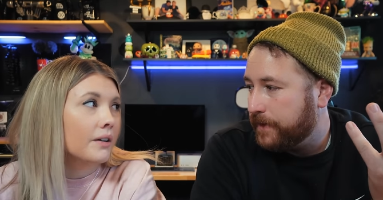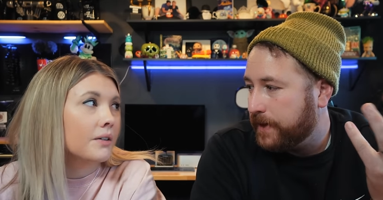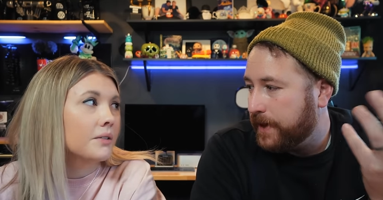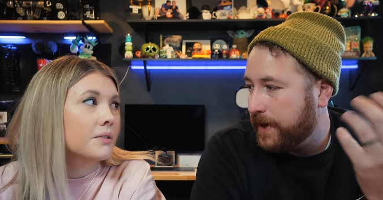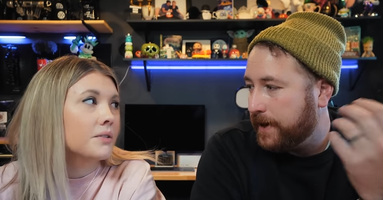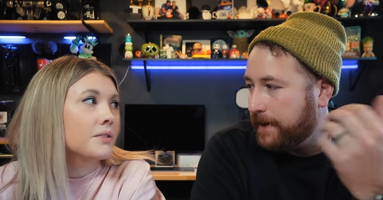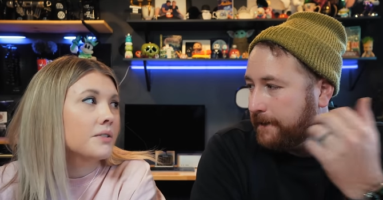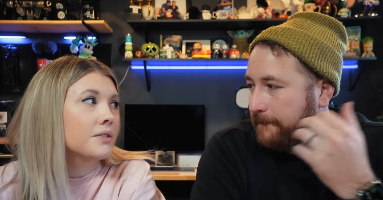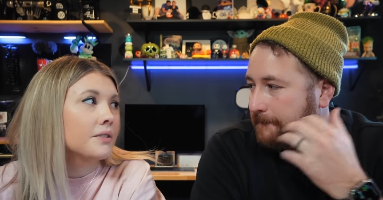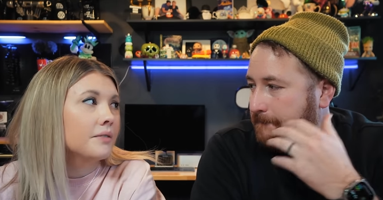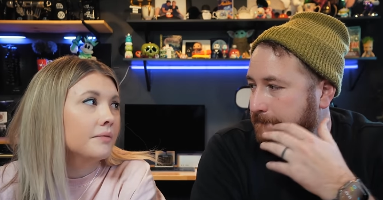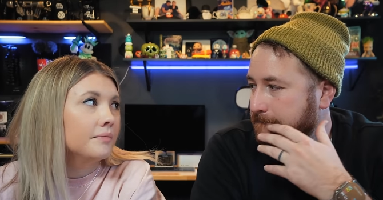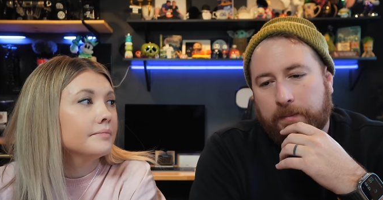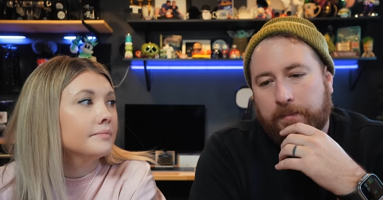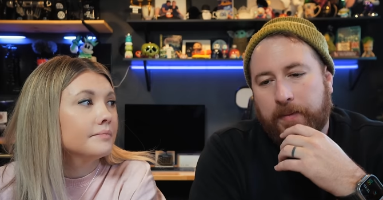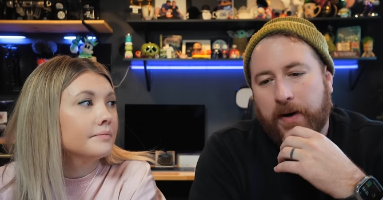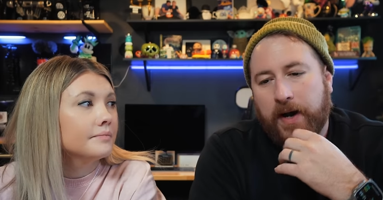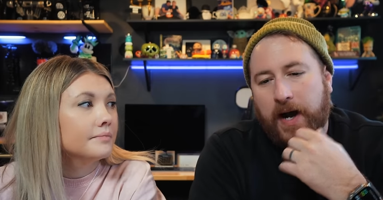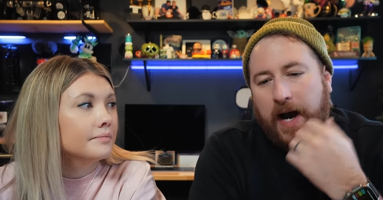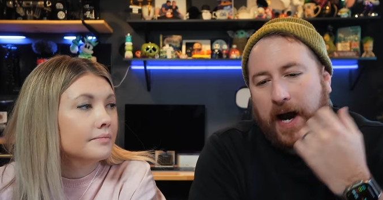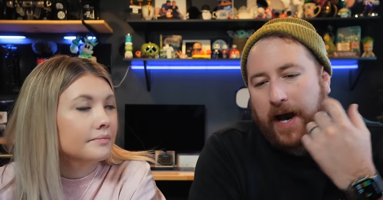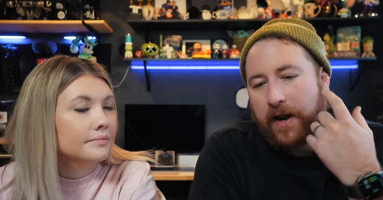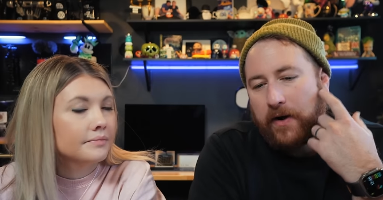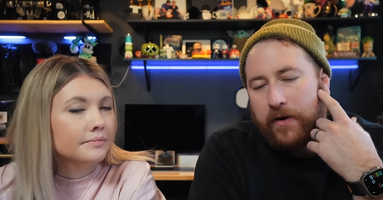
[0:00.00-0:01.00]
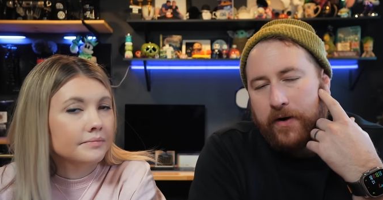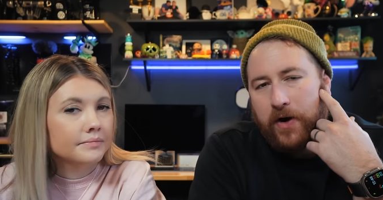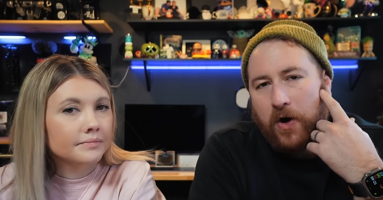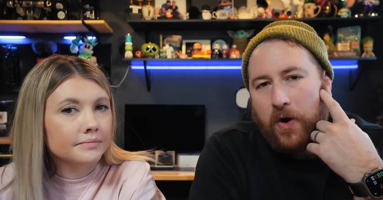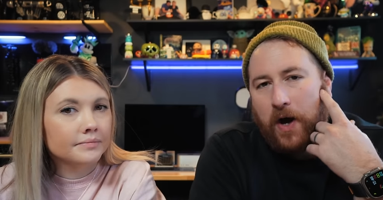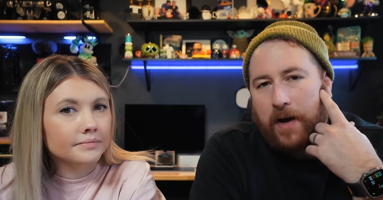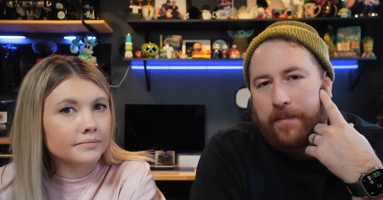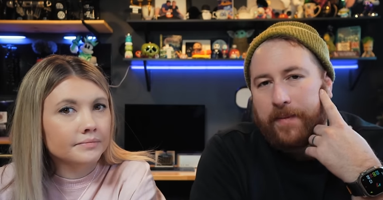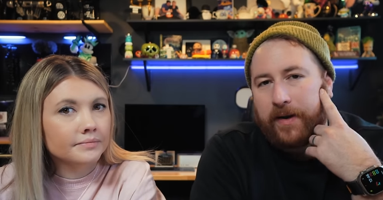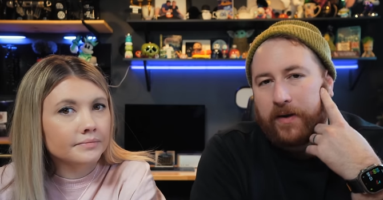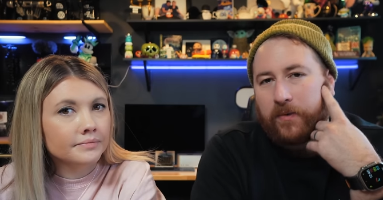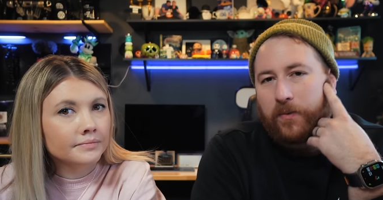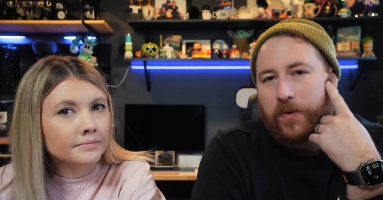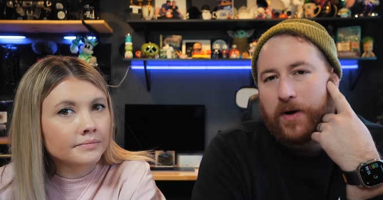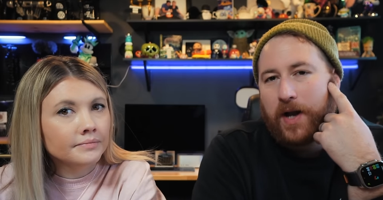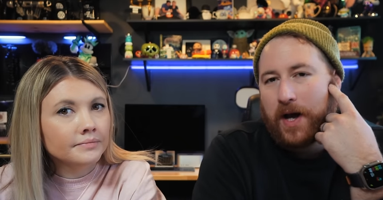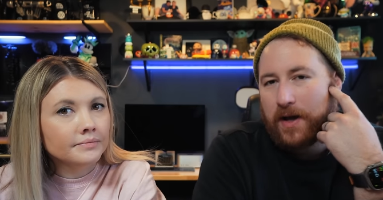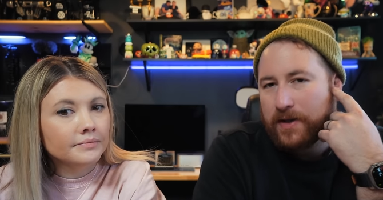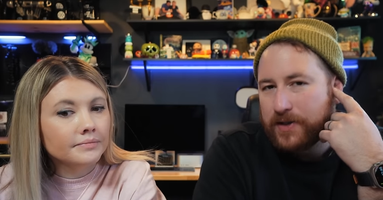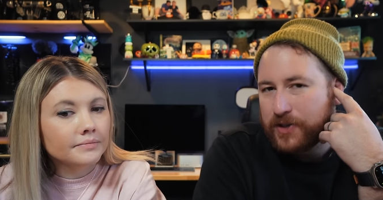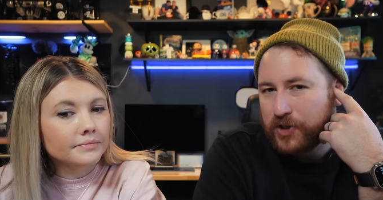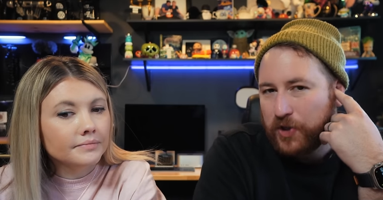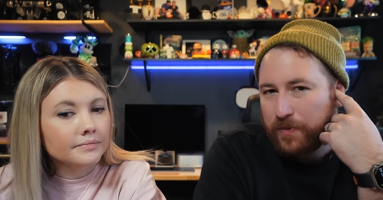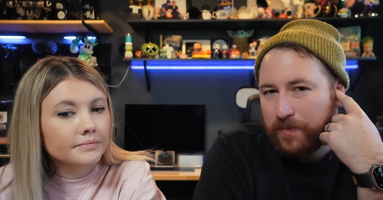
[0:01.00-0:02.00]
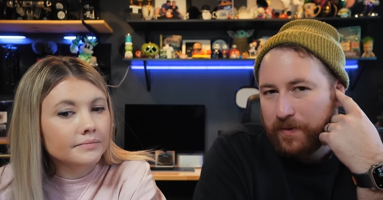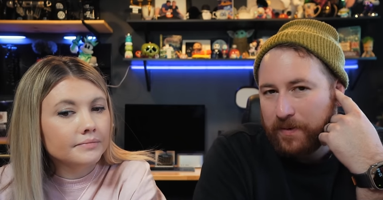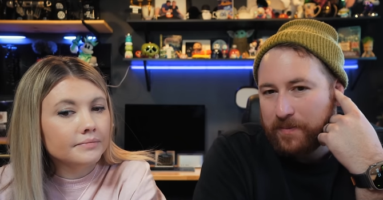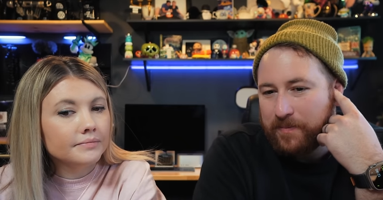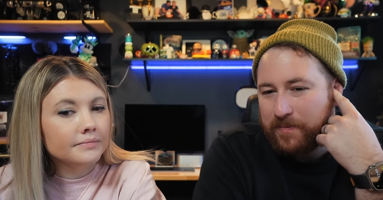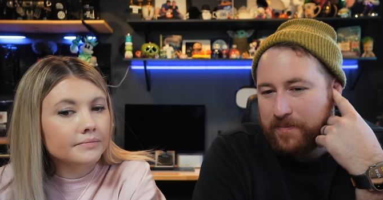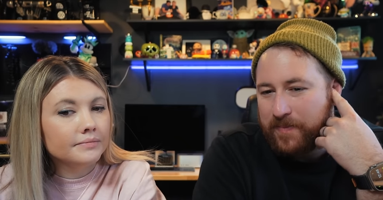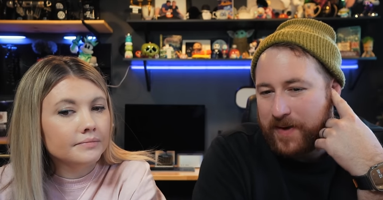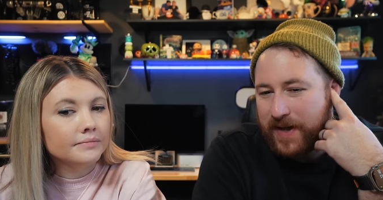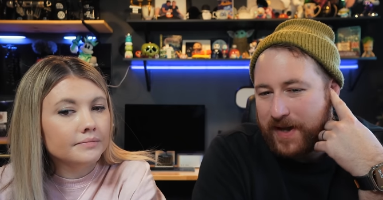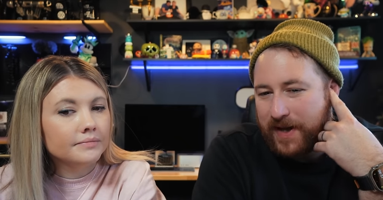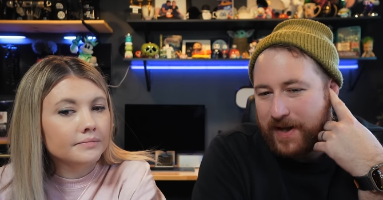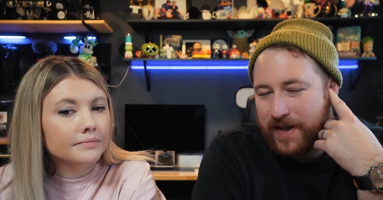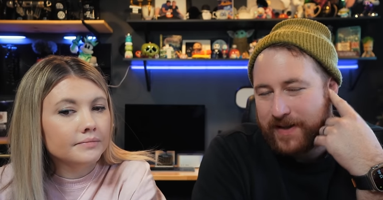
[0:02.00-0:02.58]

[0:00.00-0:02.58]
Speaker 1: Yeah, but I don't know. I'm like, we're not super big.